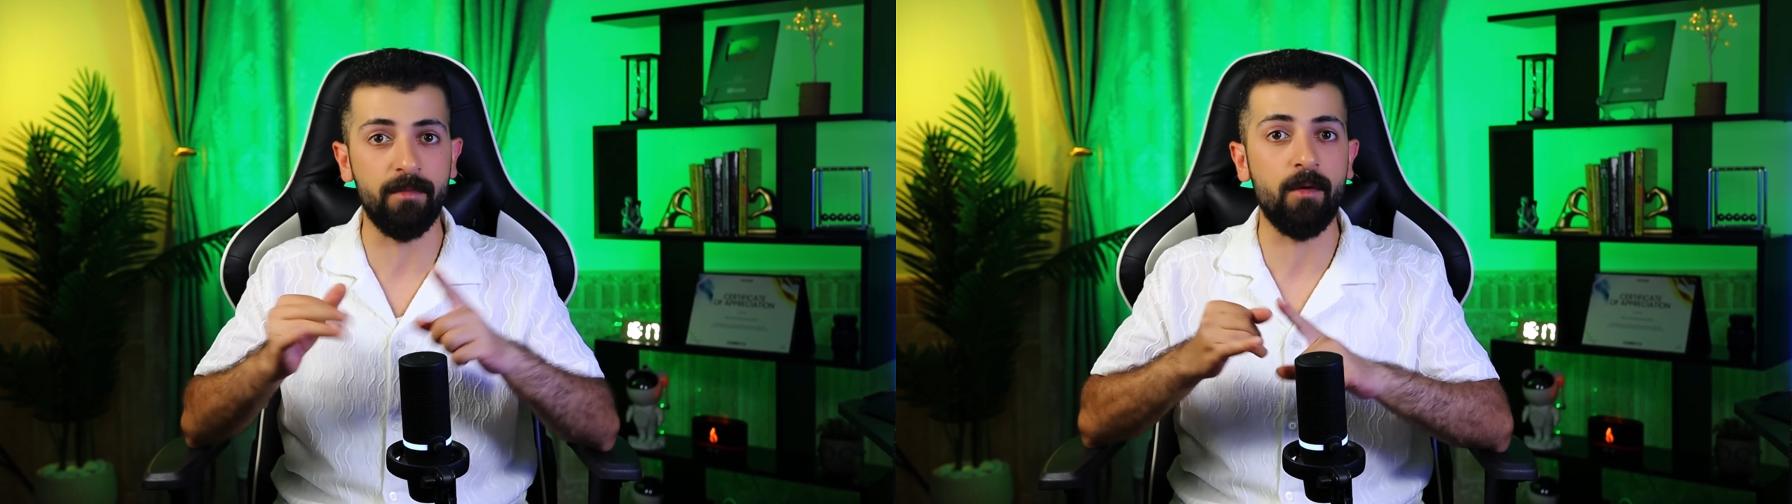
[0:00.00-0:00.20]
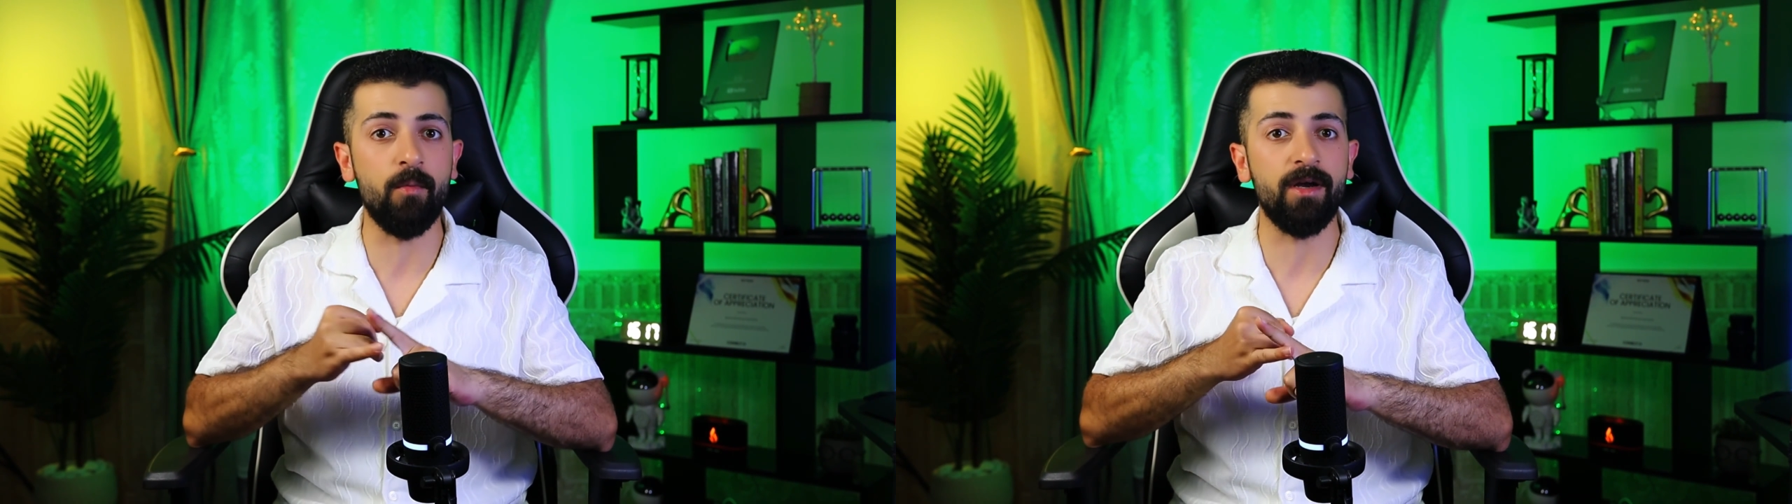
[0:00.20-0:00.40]

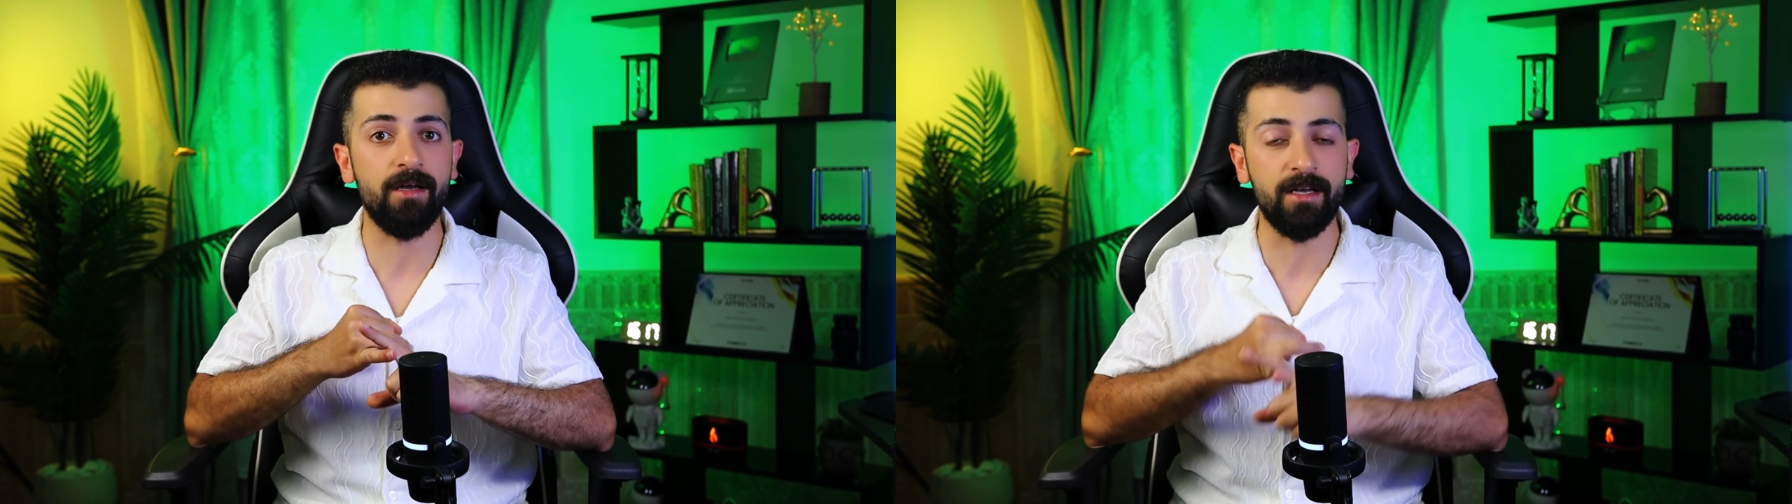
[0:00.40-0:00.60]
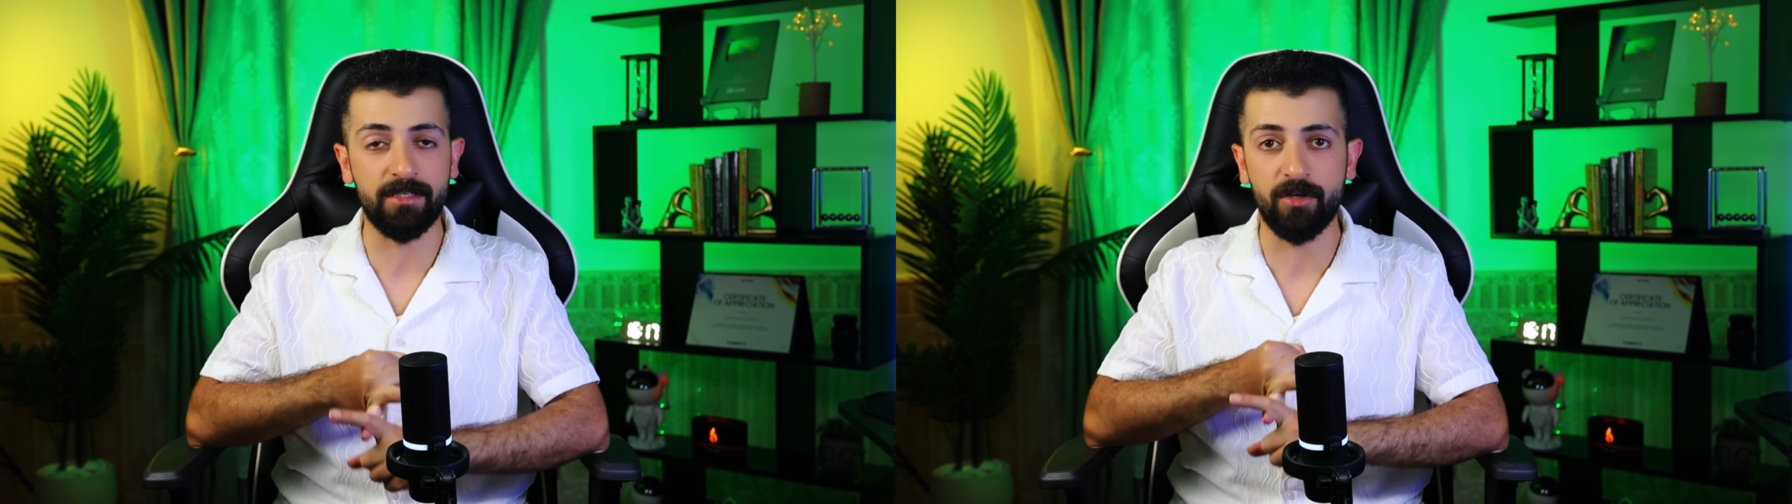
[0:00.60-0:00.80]
whether
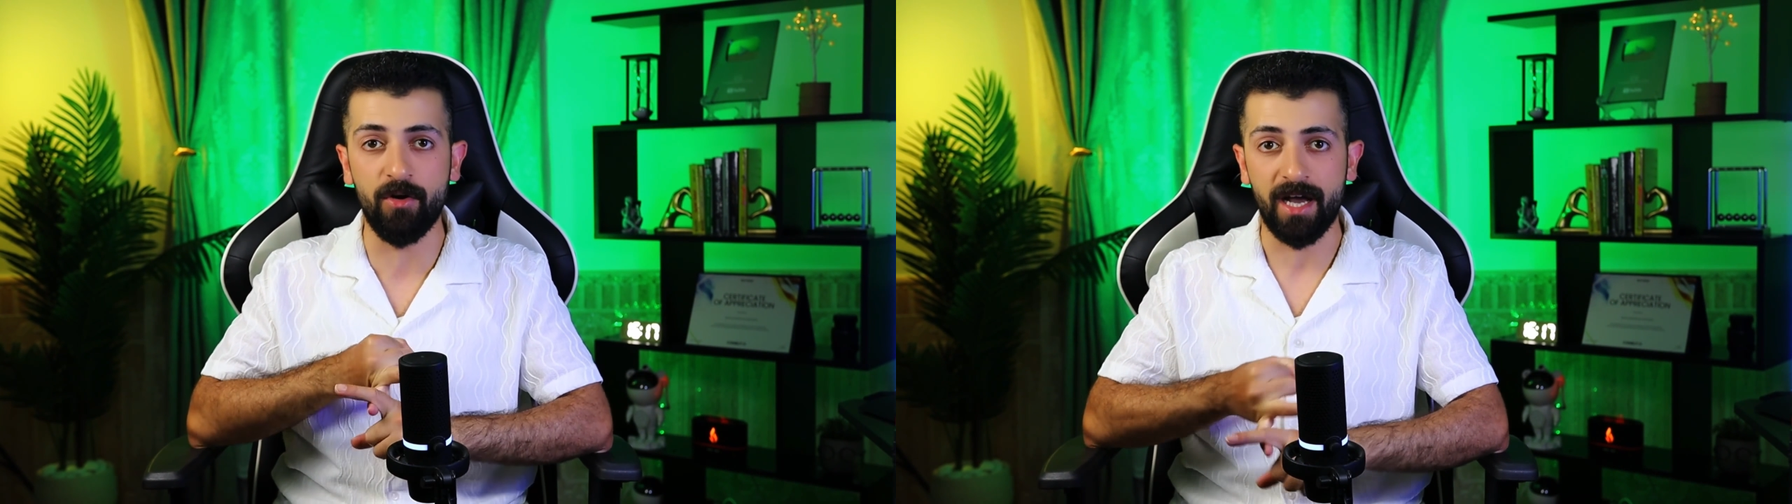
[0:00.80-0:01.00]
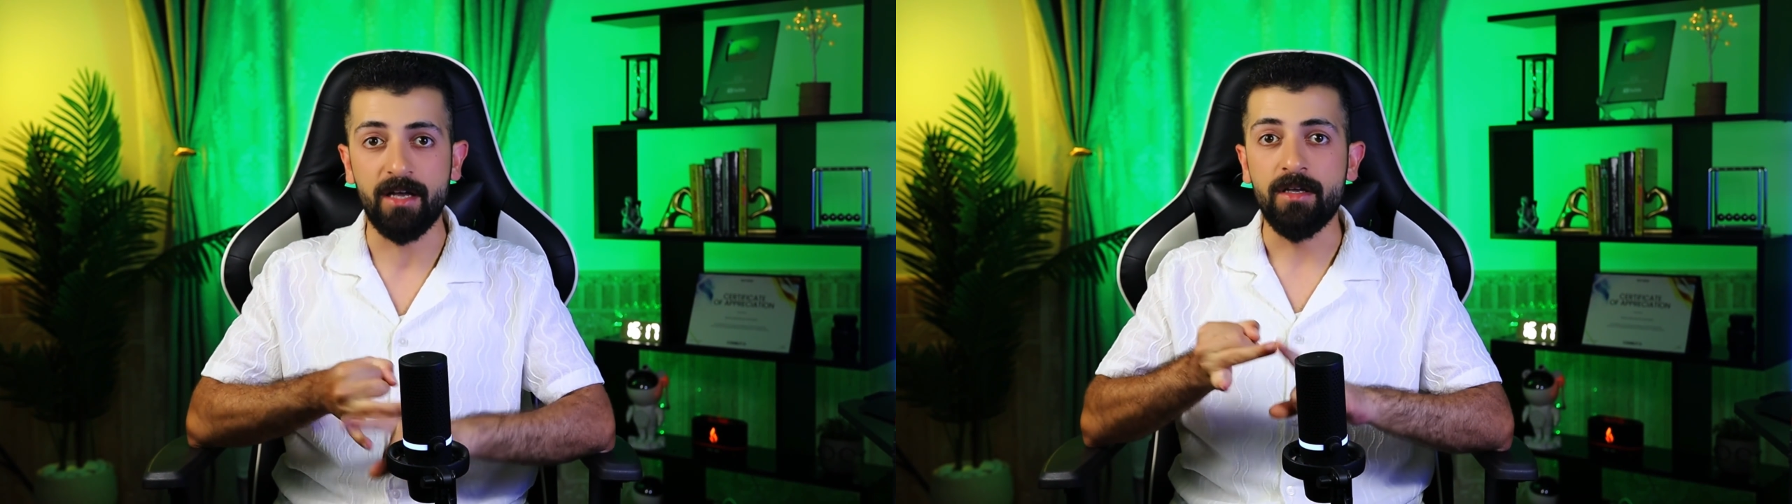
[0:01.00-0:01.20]
there's a
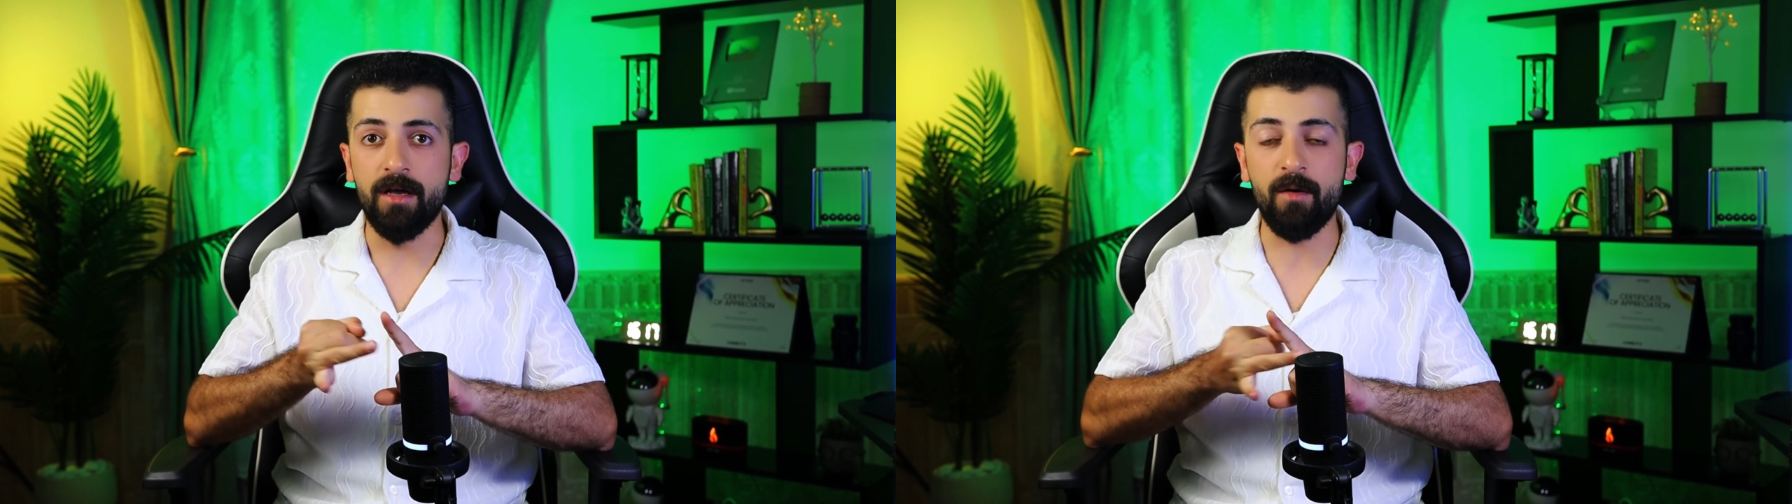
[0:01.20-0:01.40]
crash,